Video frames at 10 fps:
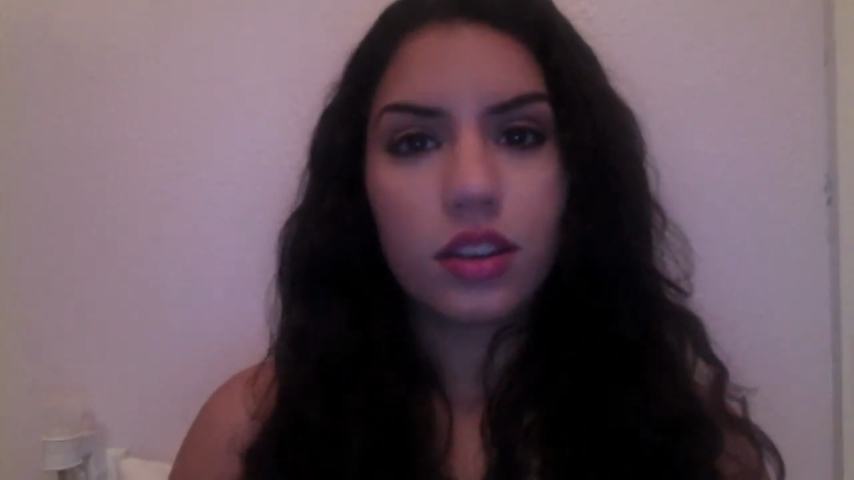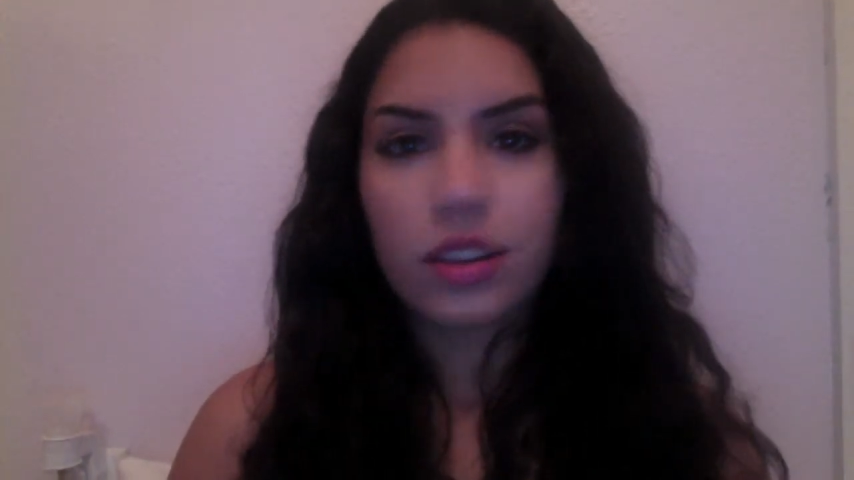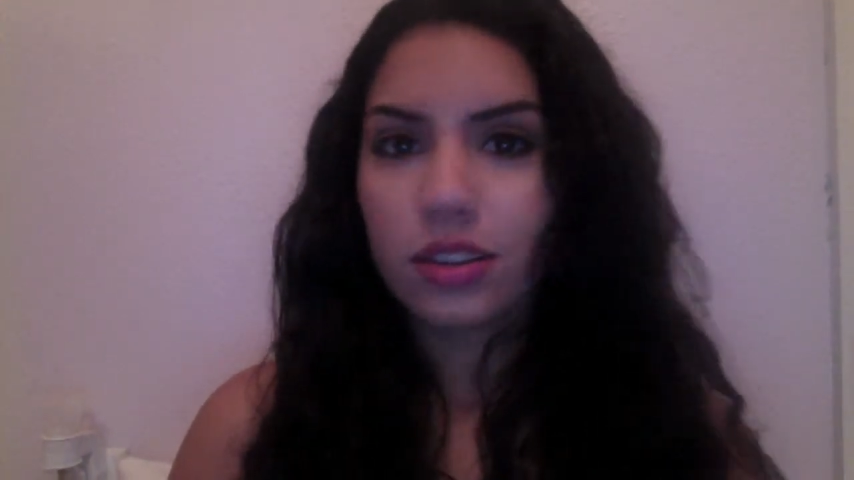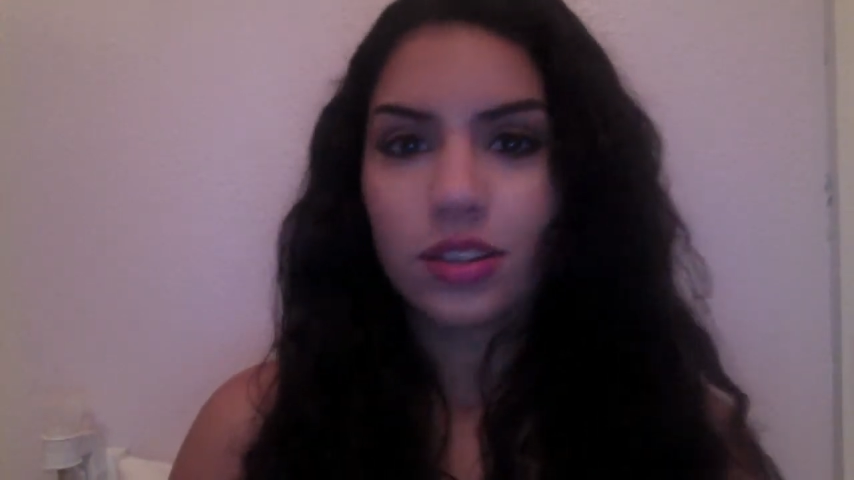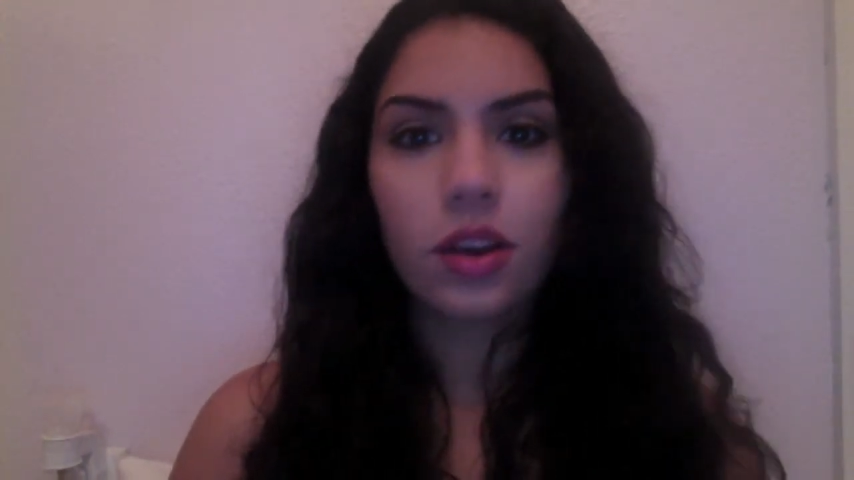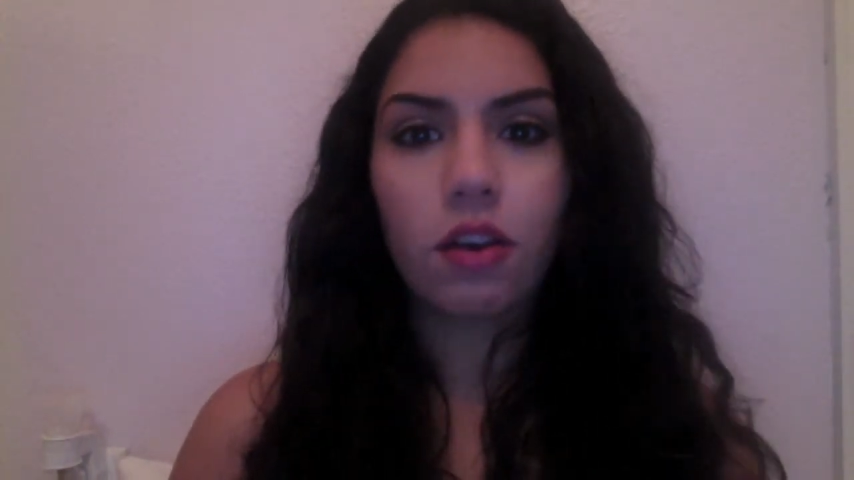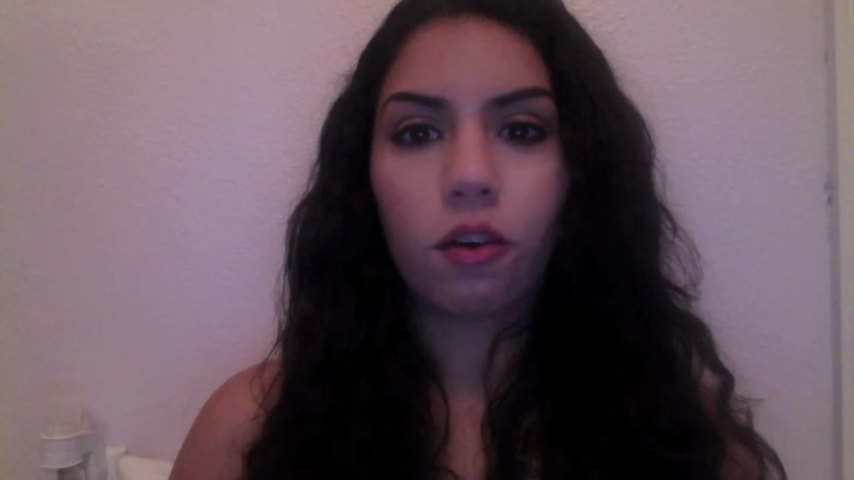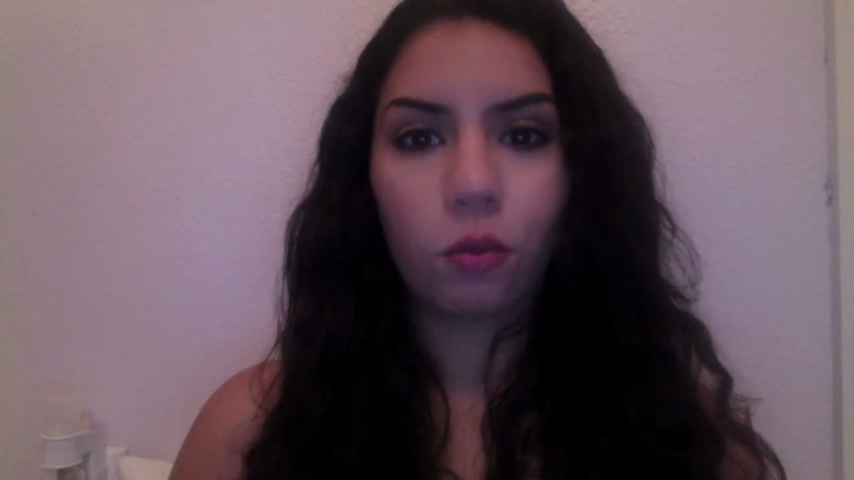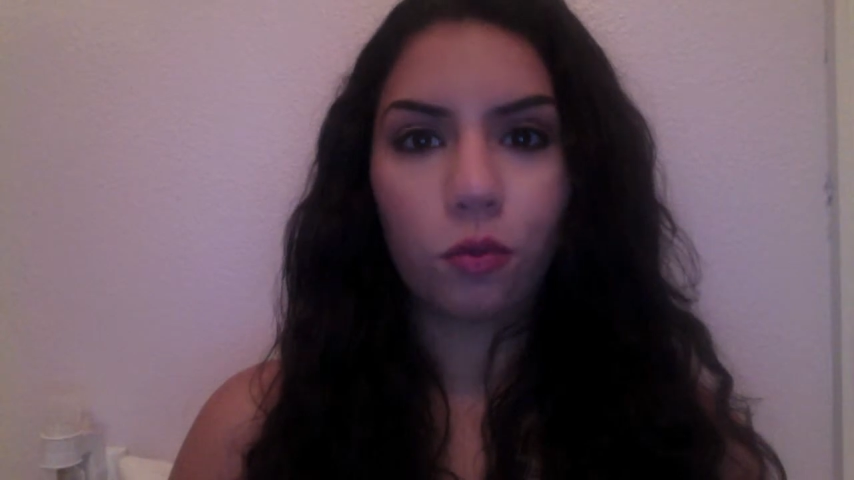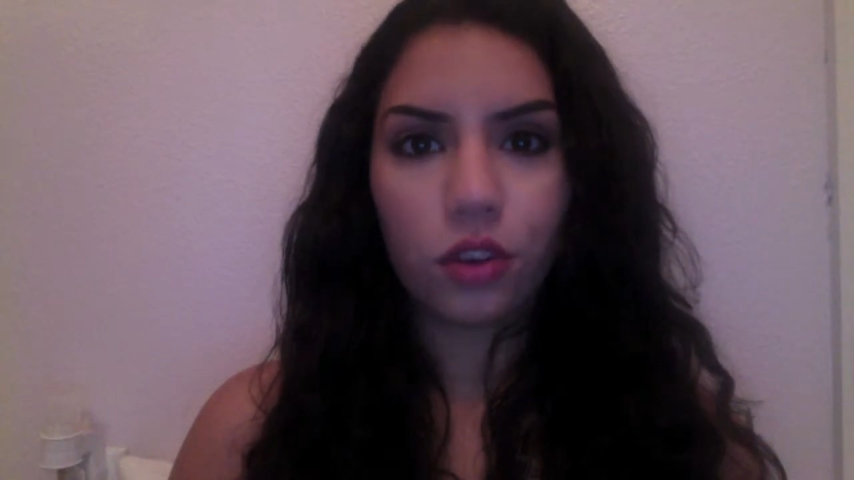
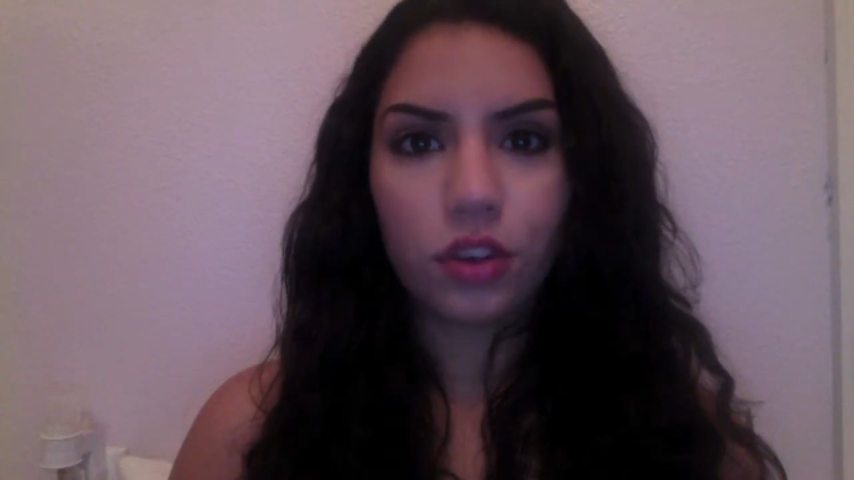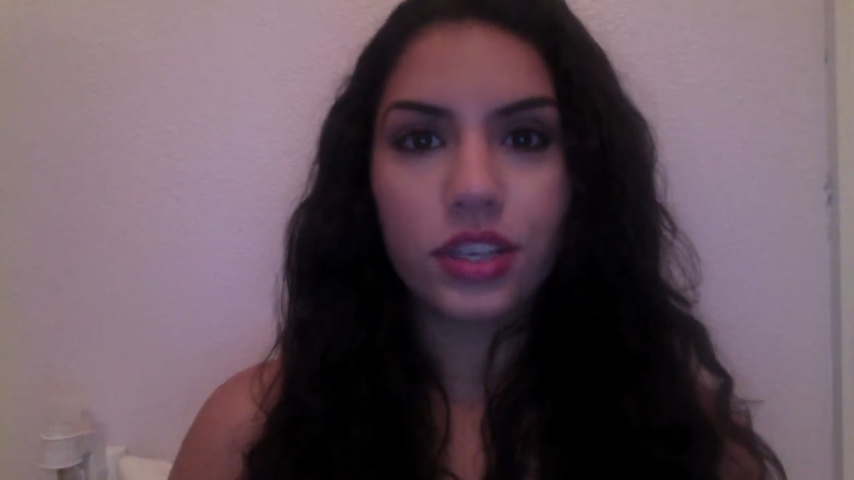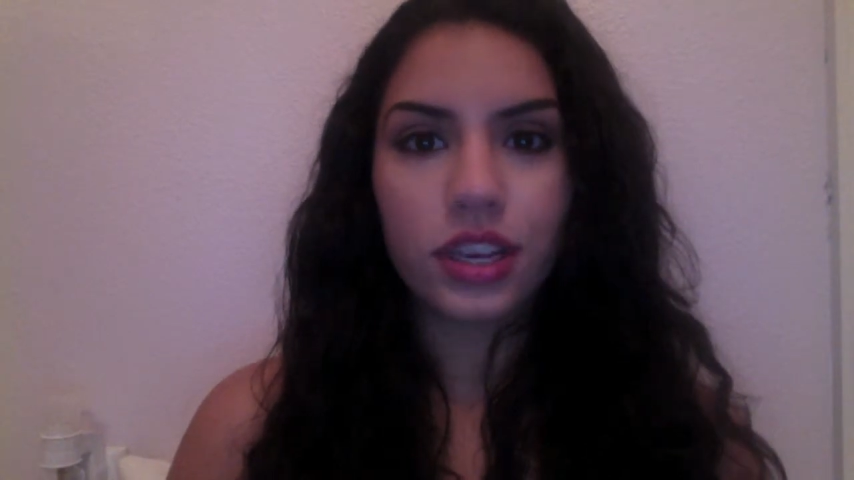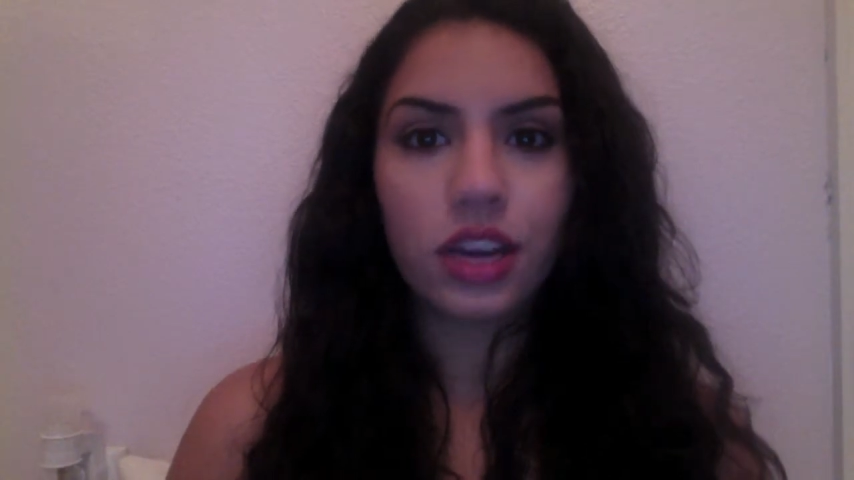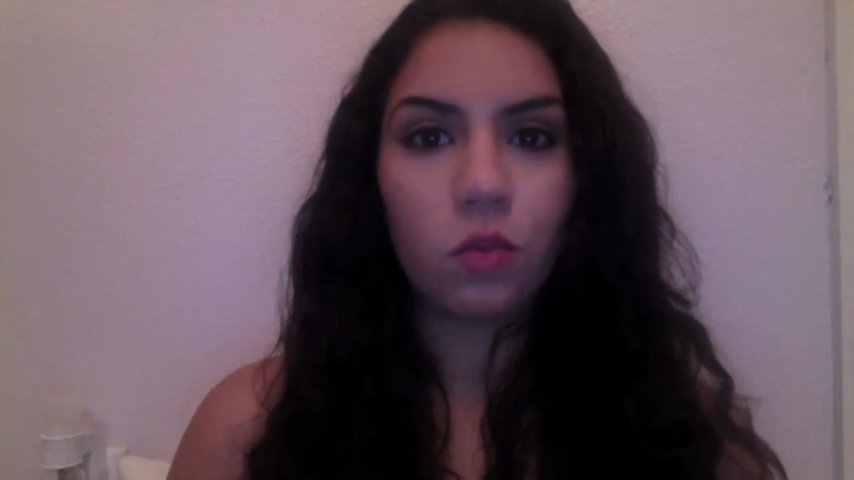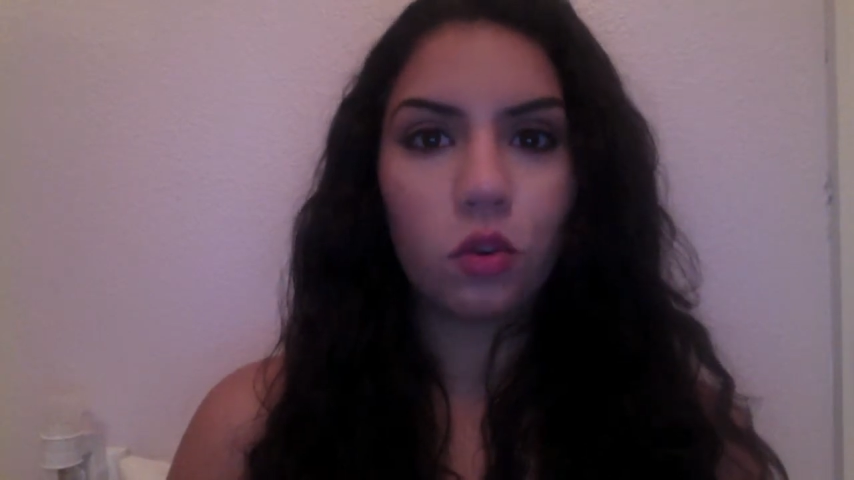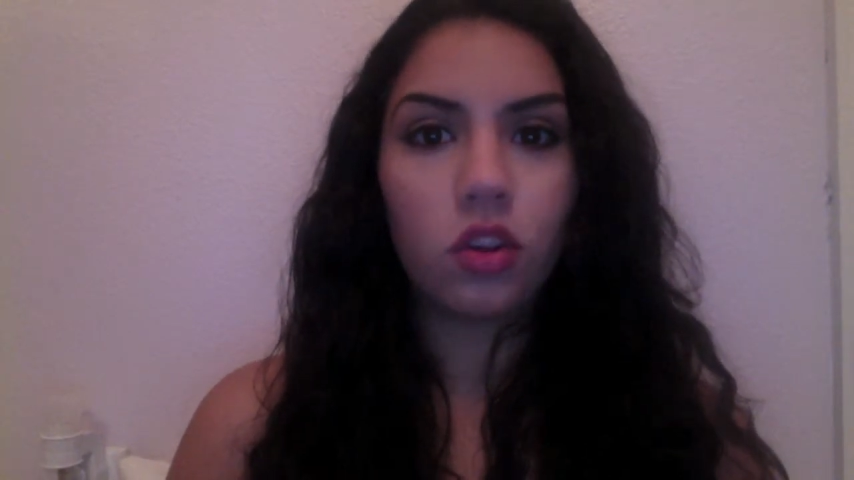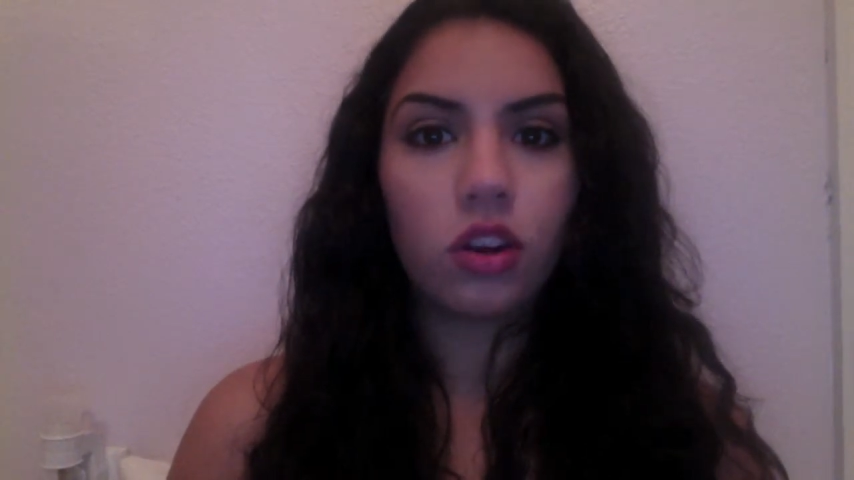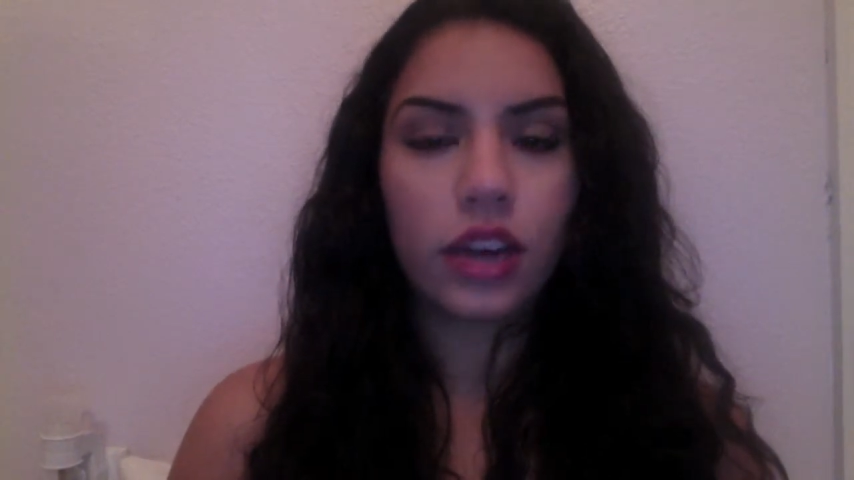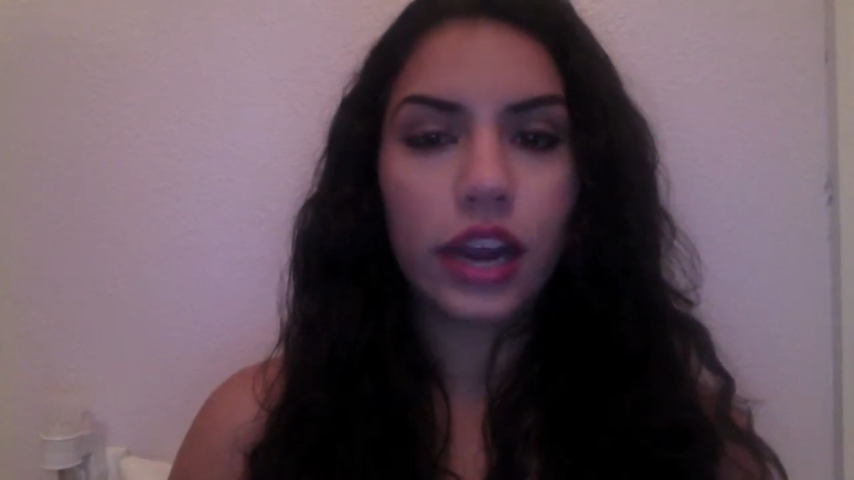So your skin will look